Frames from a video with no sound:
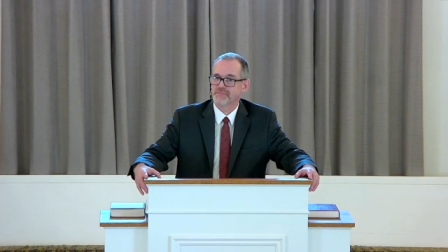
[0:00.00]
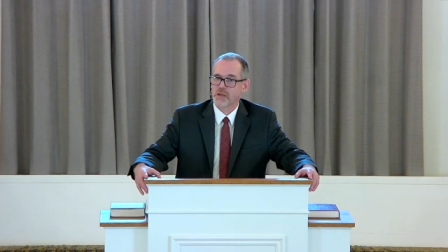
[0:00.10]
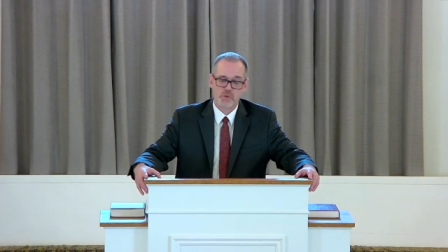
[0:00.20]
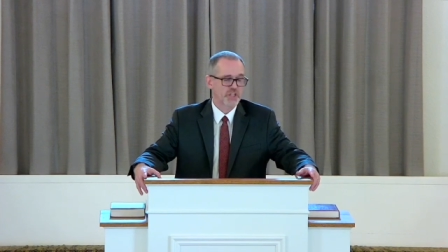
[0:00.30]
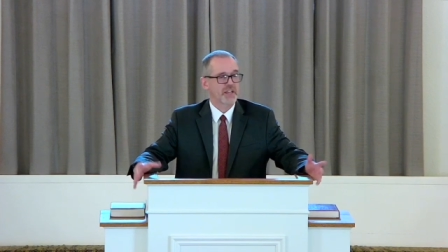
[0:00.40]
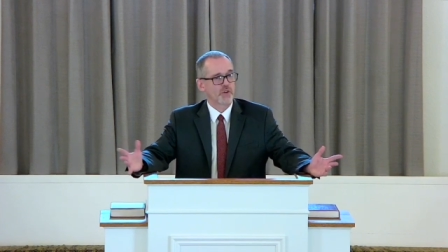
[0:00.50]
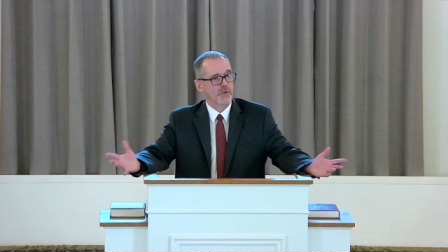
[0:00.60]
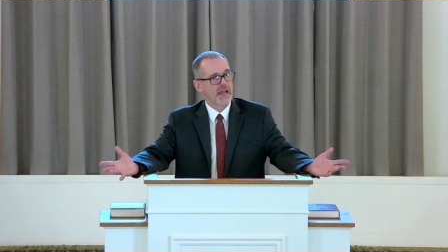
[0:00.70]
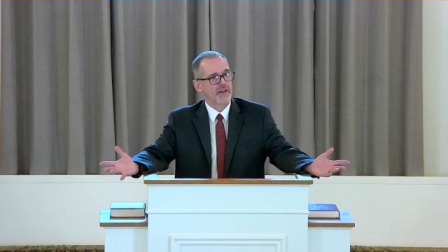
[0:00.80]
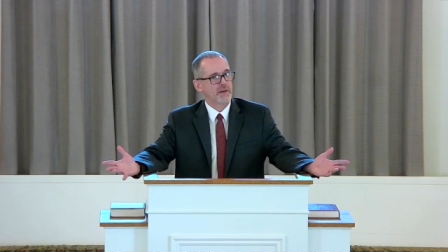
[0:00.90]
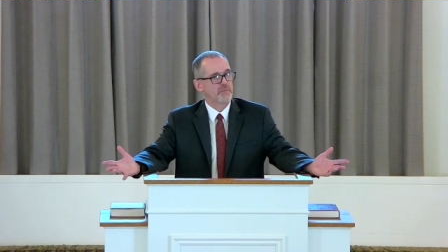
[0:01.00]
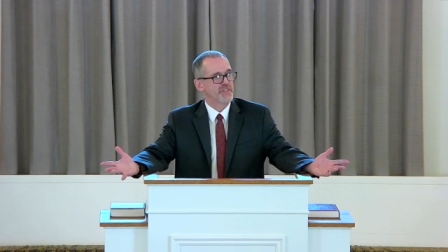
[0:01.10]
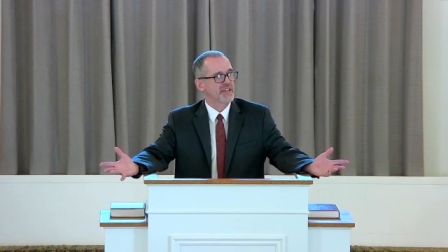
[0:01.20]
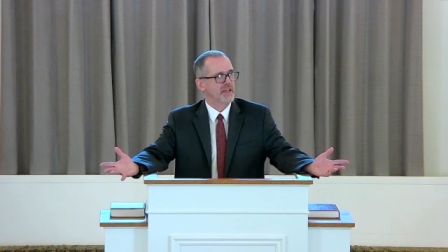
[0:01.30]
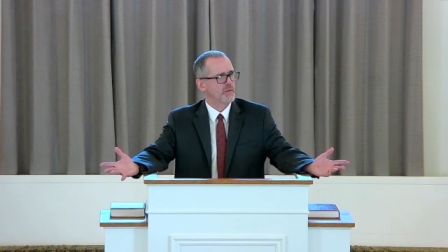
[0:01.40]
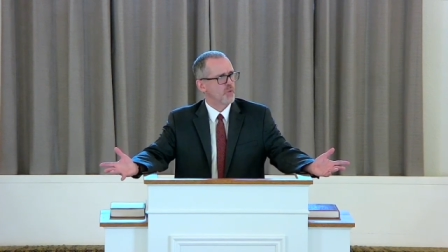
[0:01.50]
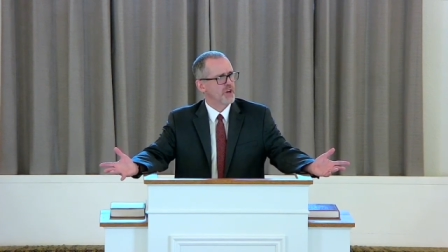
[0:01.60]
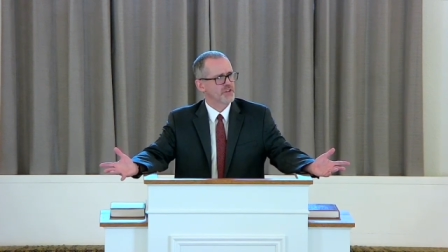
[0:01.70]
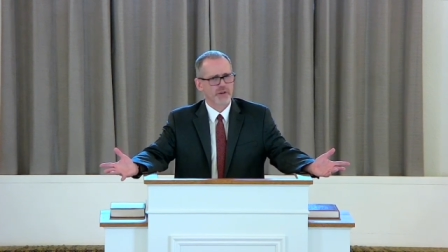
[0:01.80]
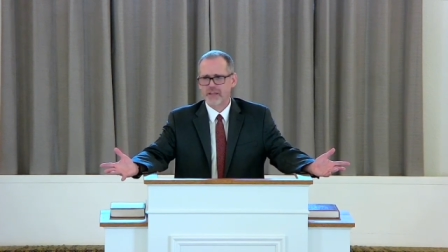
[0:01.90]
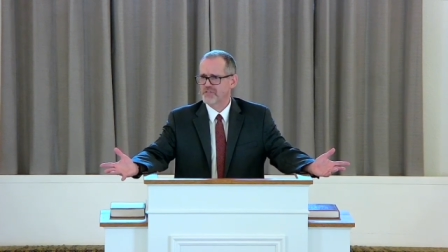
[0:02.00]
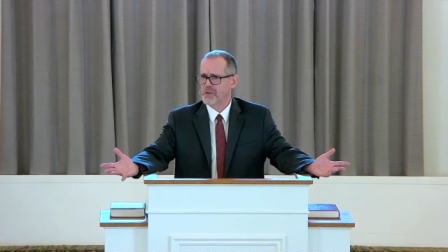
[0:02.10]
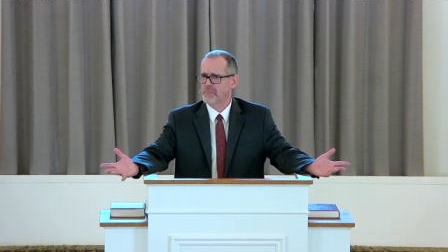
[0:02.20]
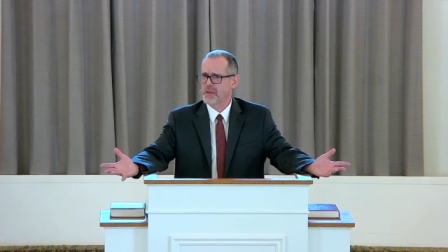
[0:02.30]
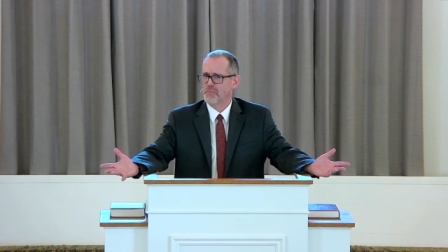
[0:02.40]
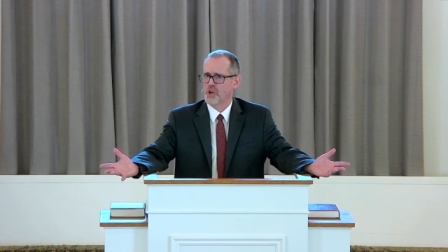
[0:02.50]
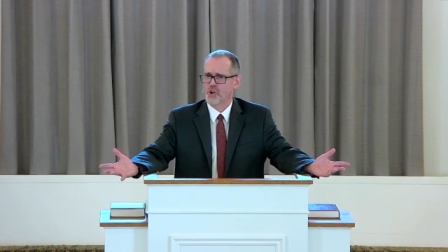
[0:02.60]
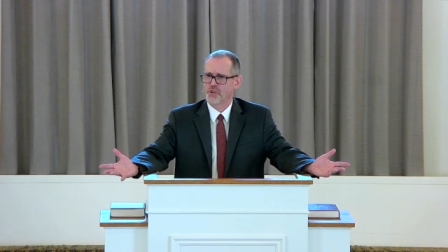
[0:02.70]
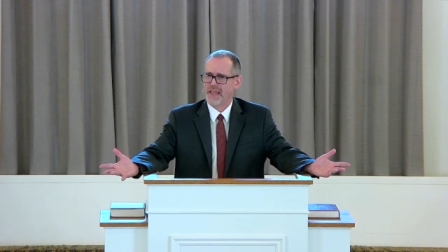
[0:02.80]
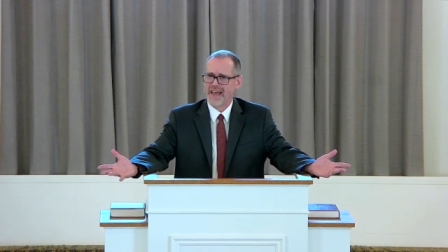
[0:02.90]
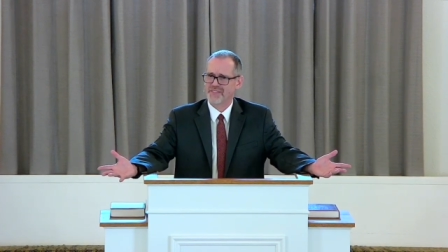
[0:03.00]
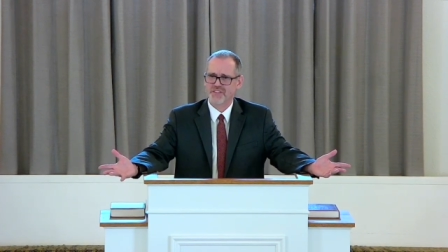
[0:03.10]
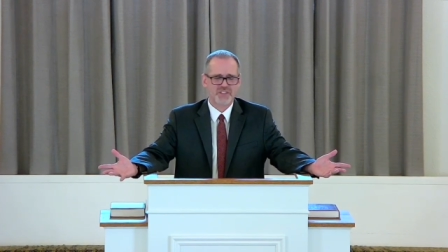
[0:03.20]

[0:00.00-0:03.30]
I'm looking around, I'm thinking, I'm wondering if some people heard, had this